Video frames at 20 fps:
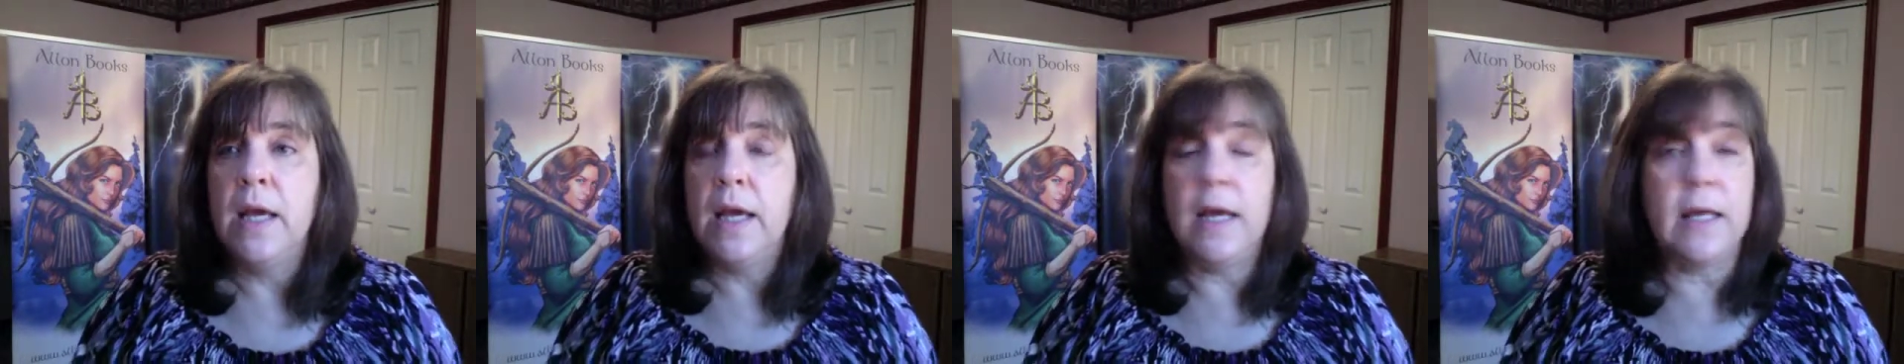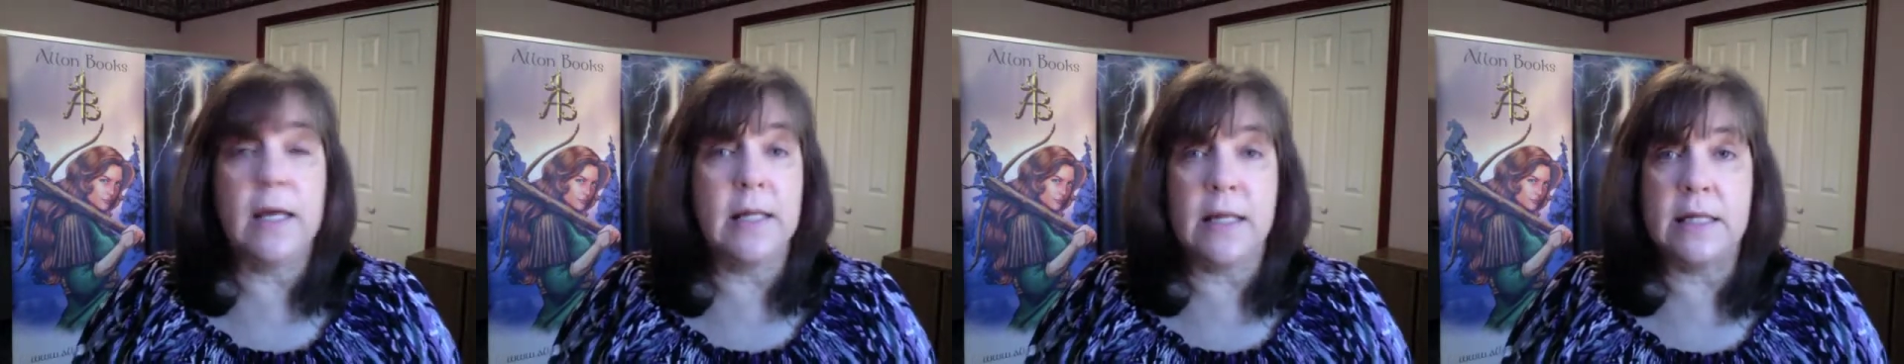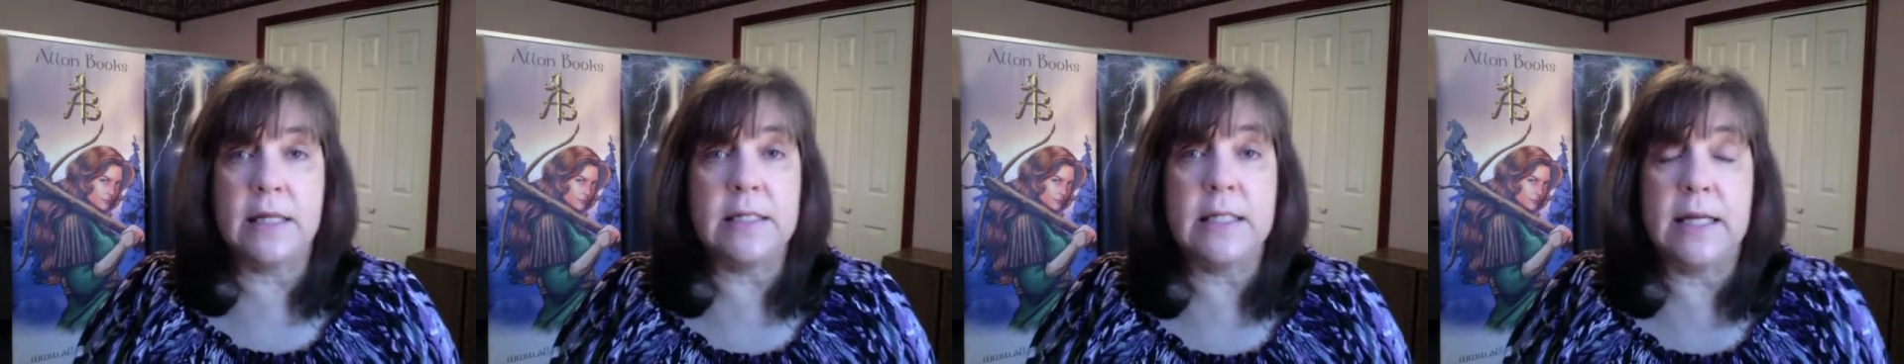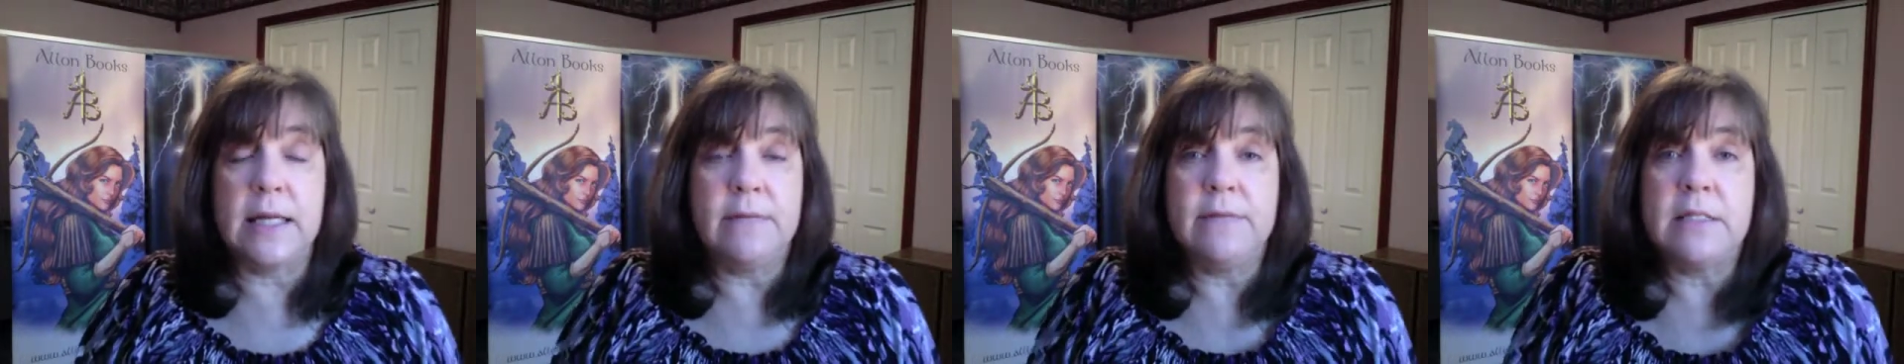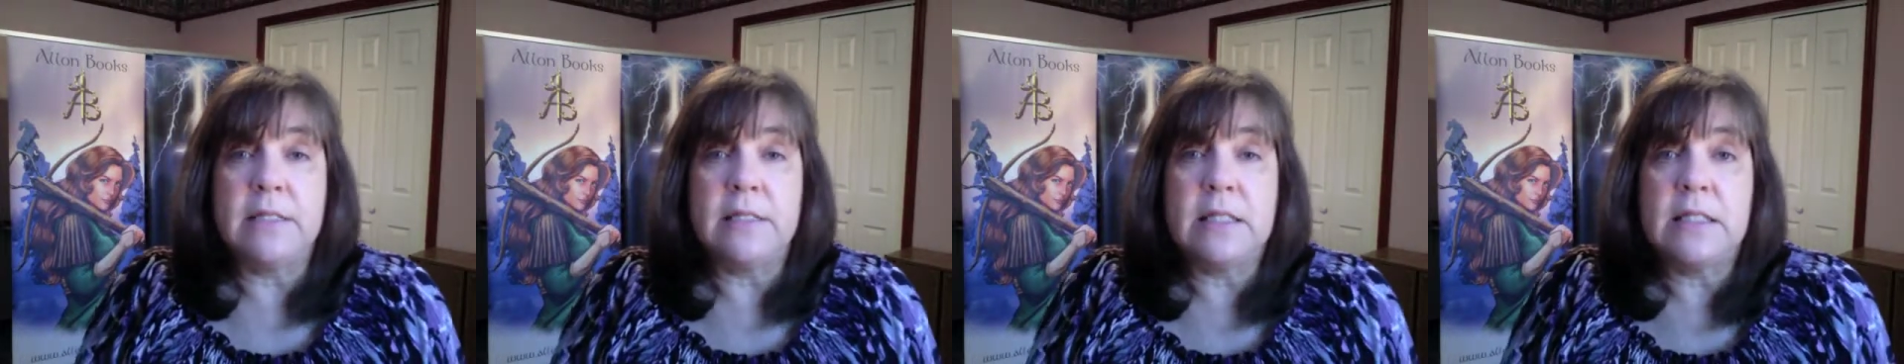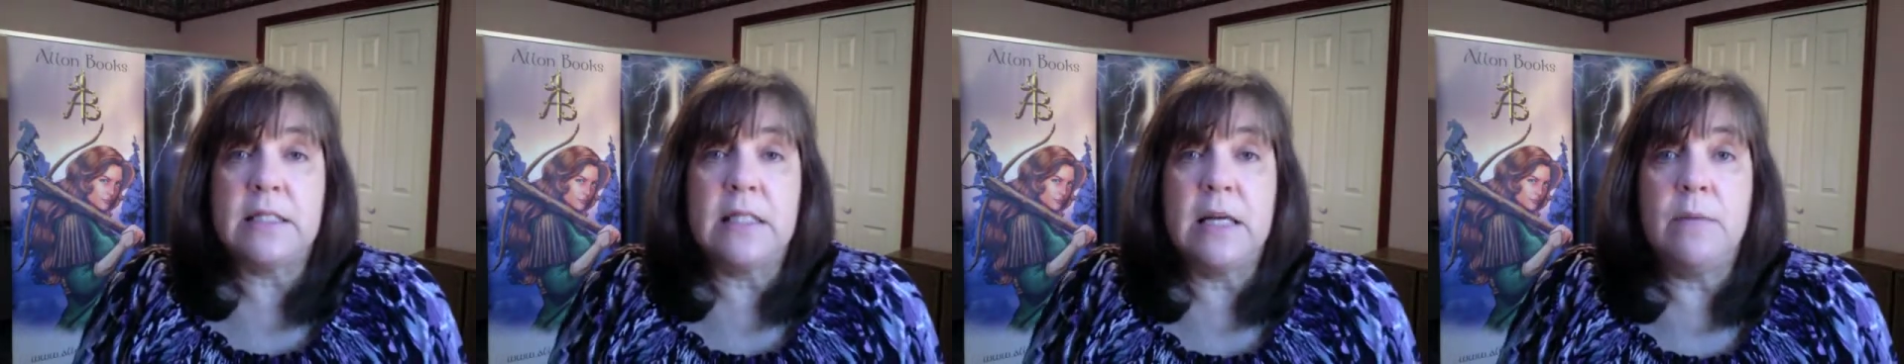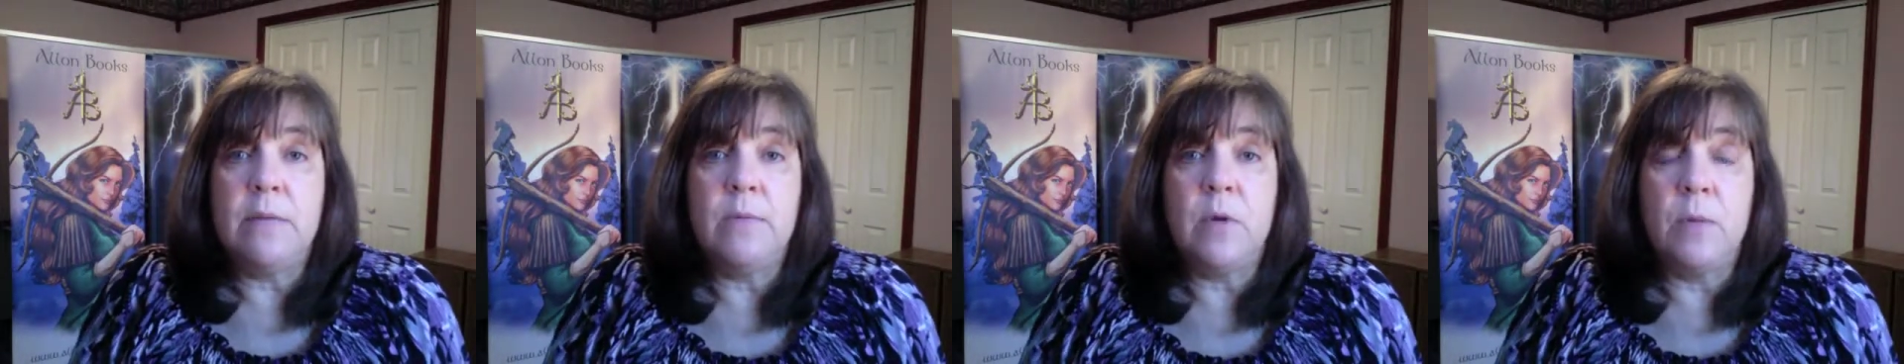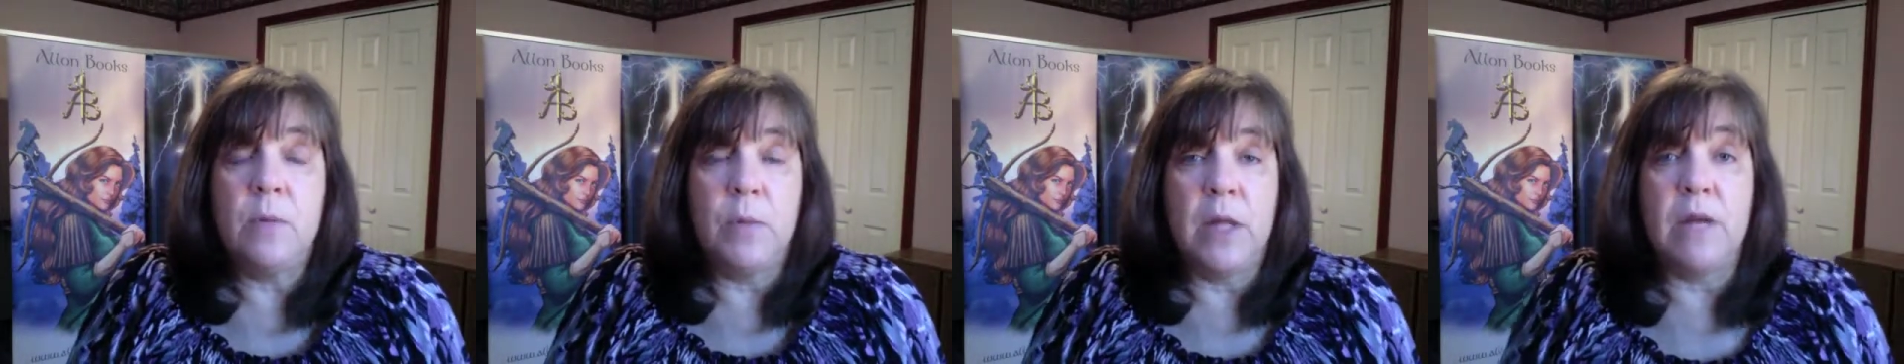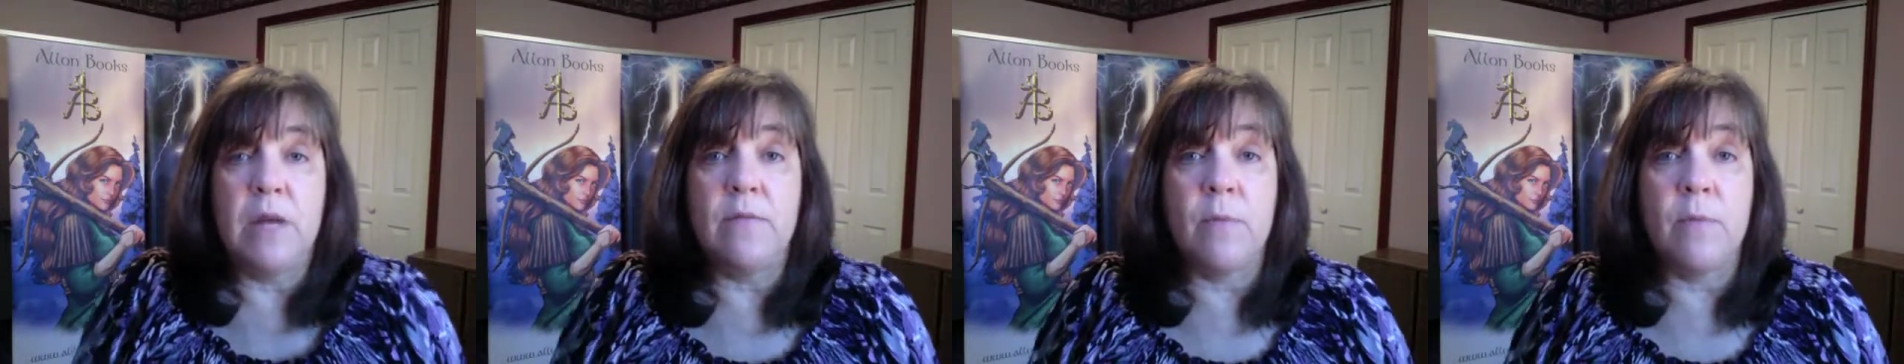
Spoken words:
And like I said, I've got the same complaint